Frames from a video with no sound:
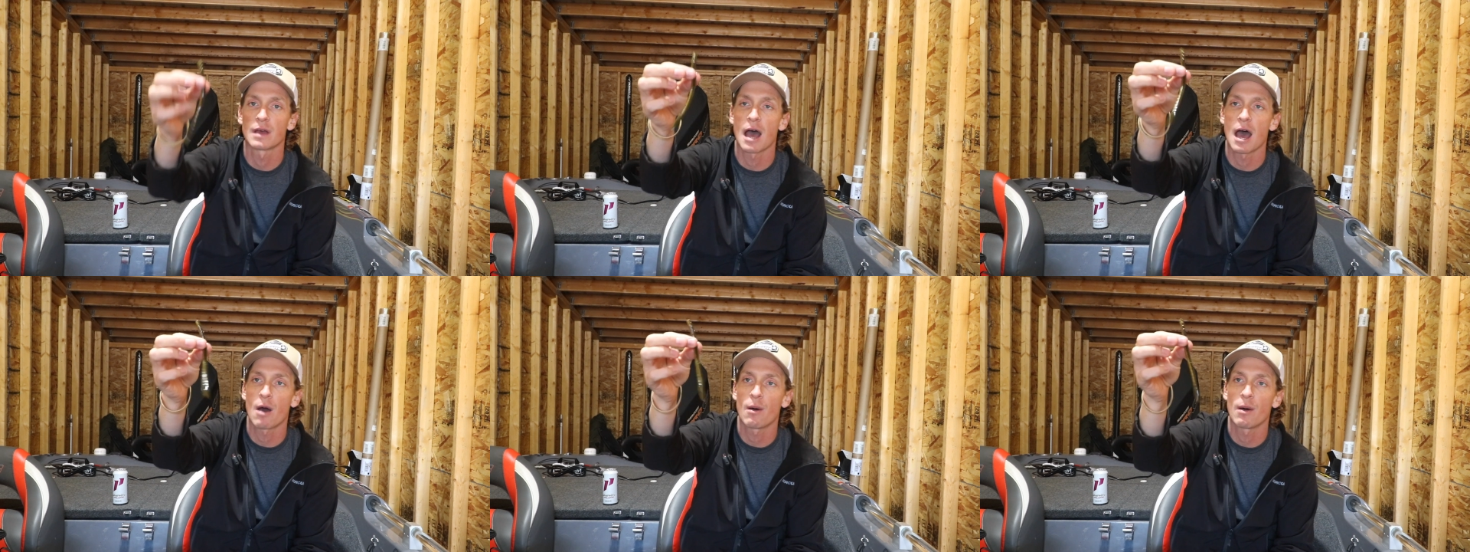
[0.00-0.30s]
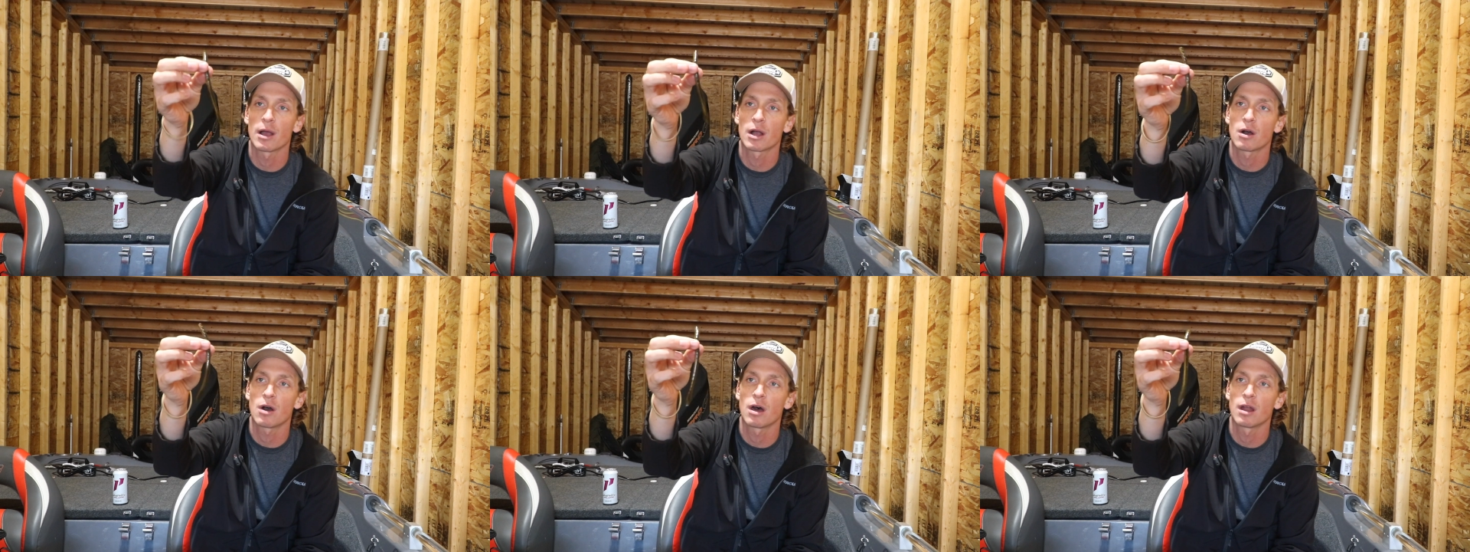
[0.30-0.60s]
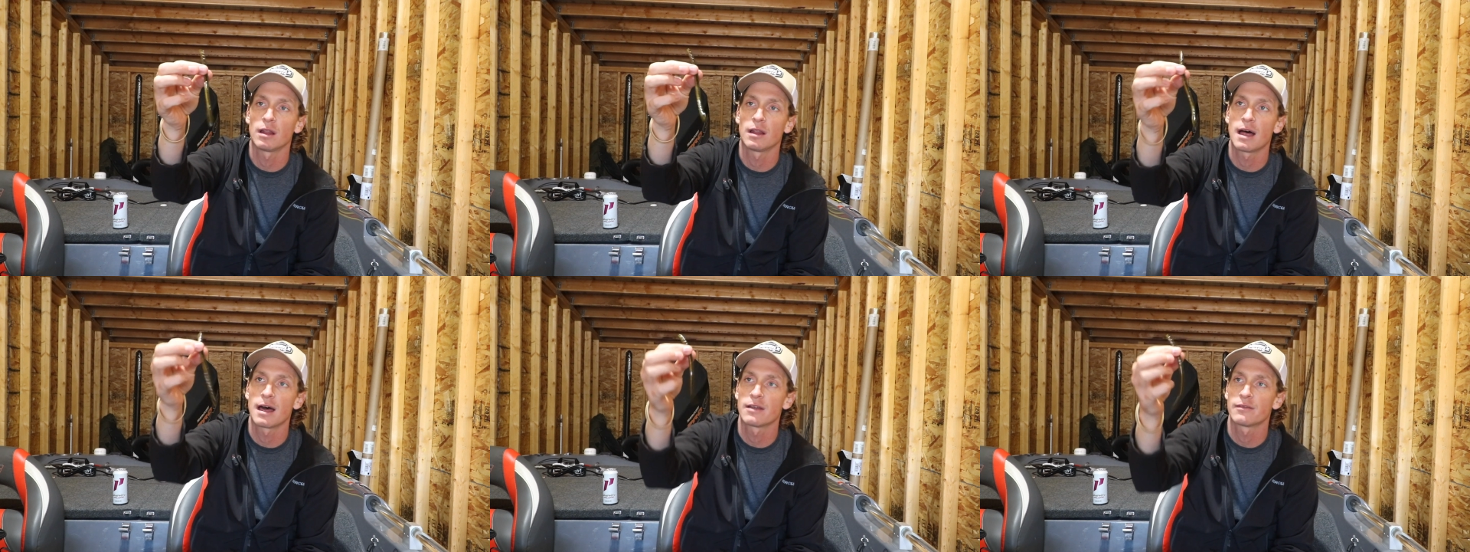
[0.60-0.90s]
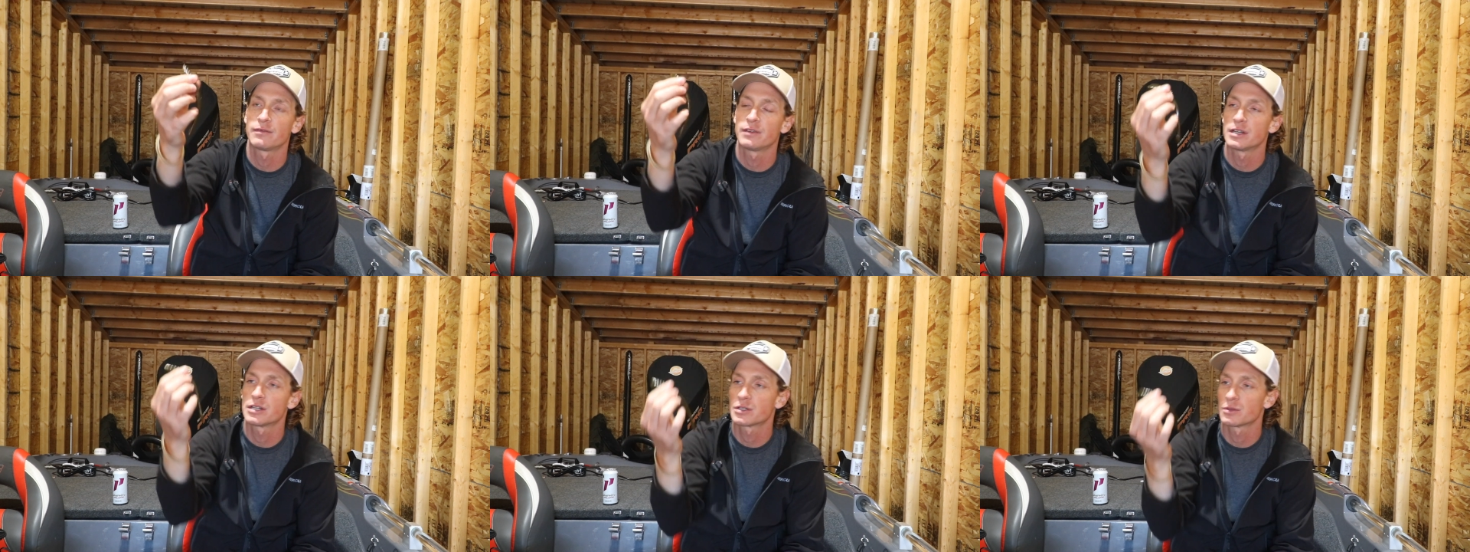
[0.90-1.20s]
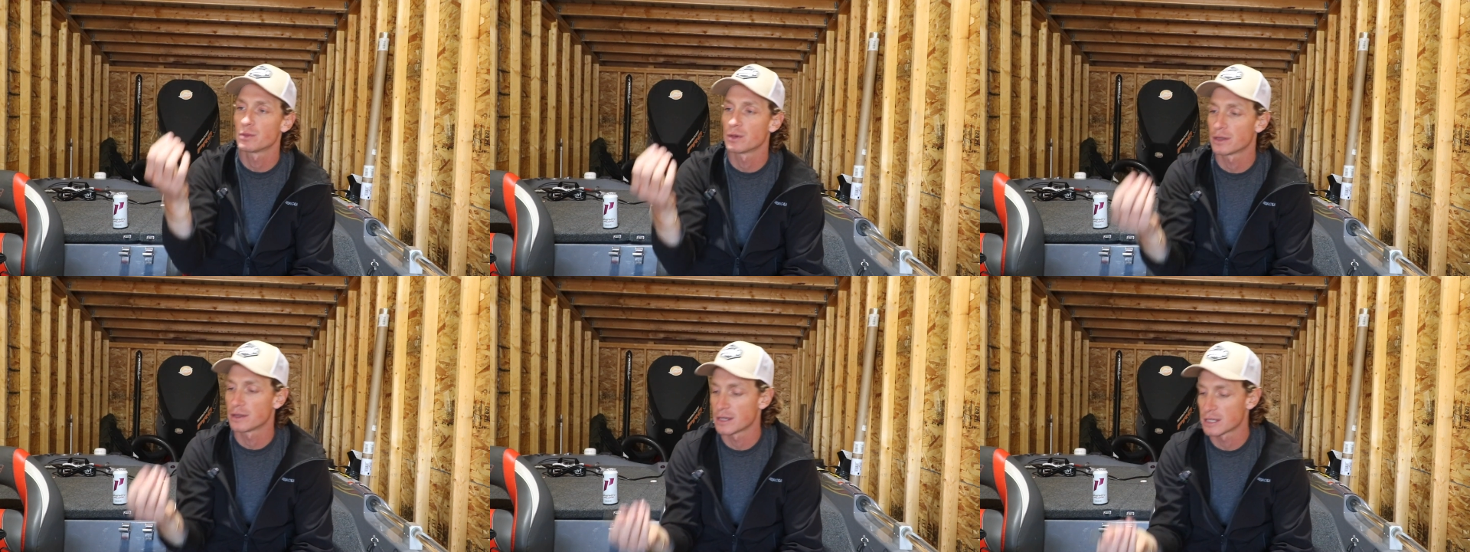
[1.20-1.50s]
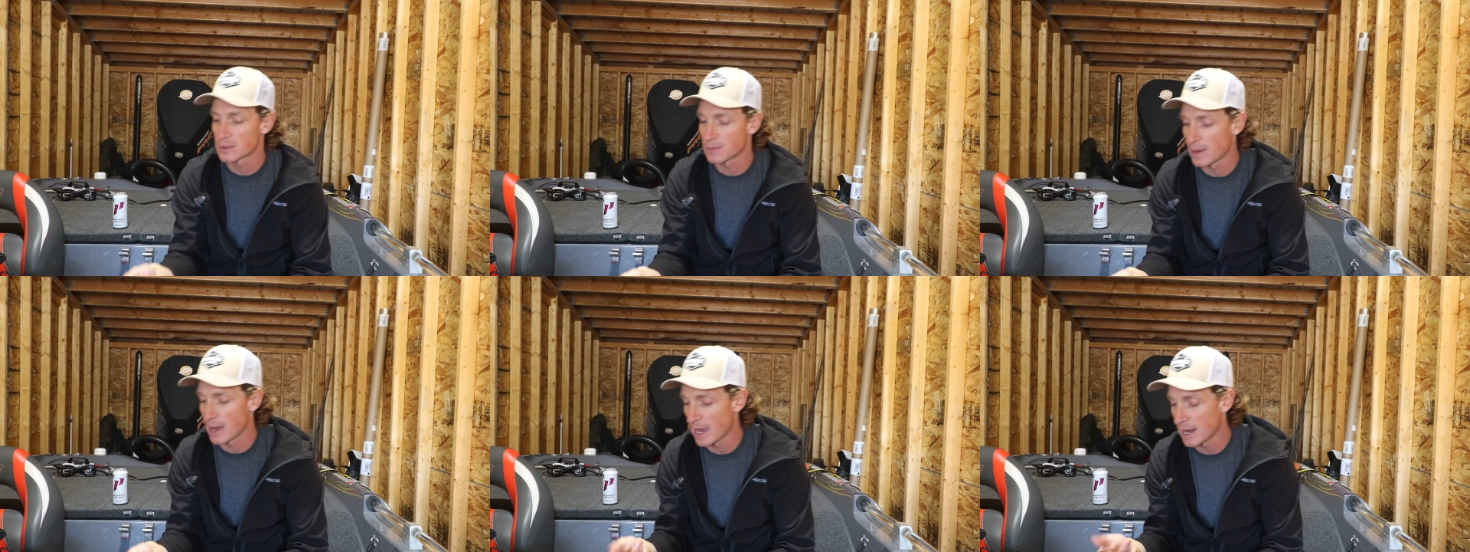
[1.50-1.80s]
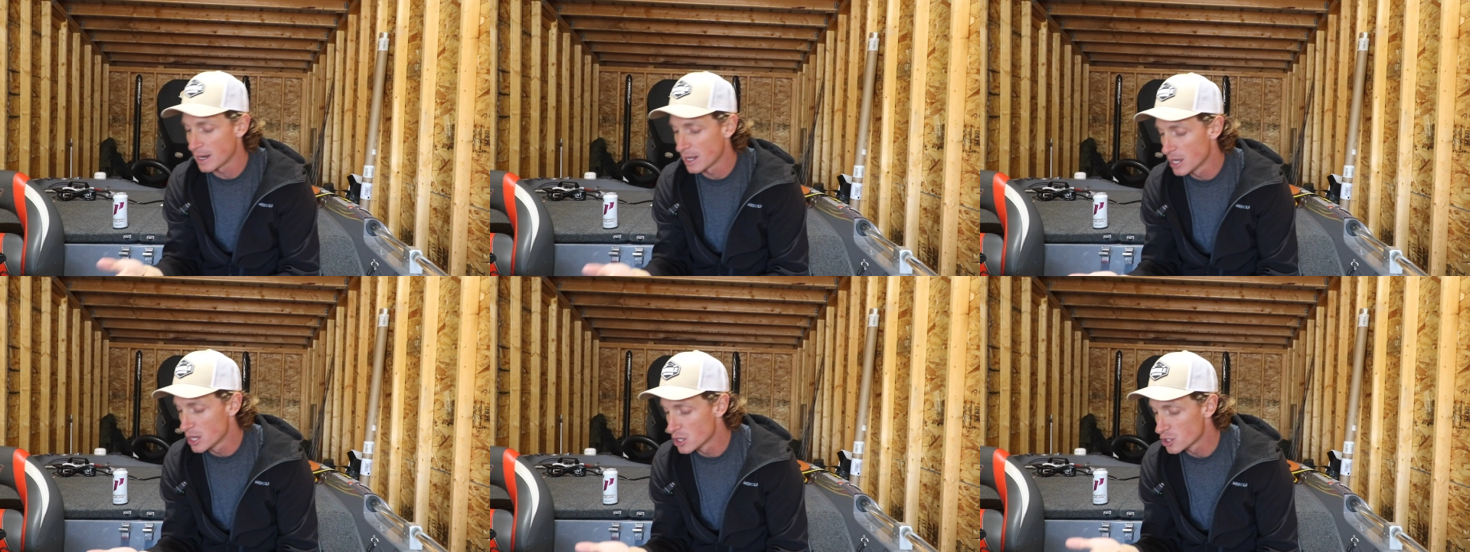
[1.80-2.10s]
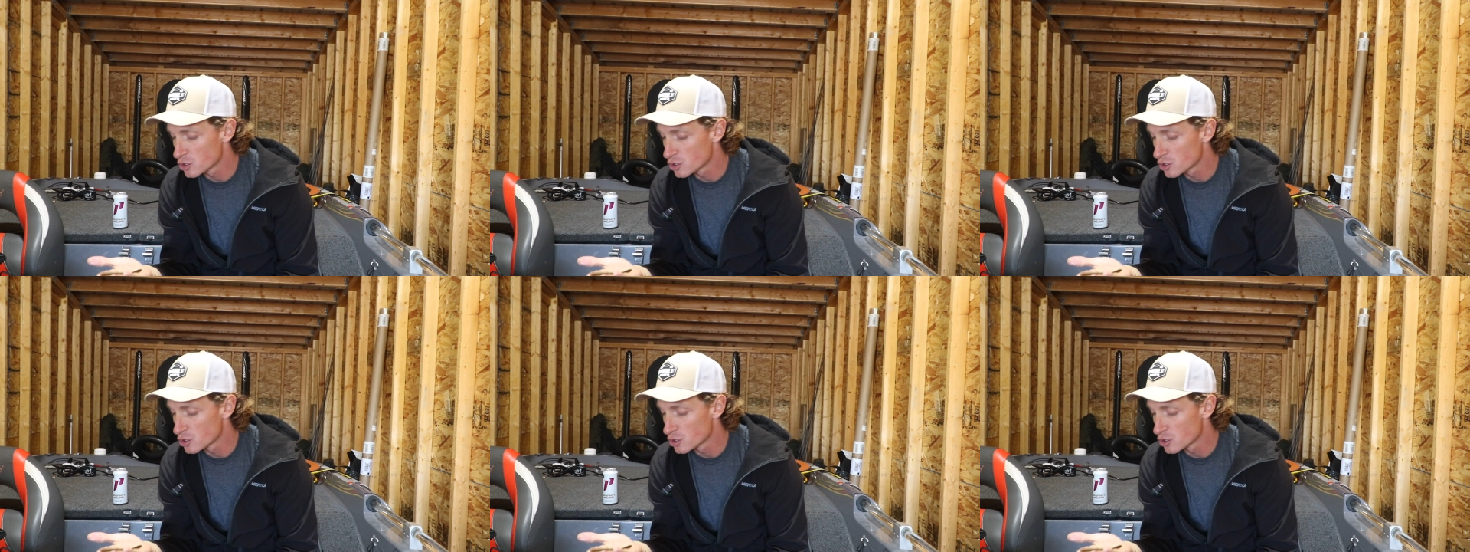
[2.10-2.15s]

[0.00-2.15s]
how I caught a lot of fish with this bait.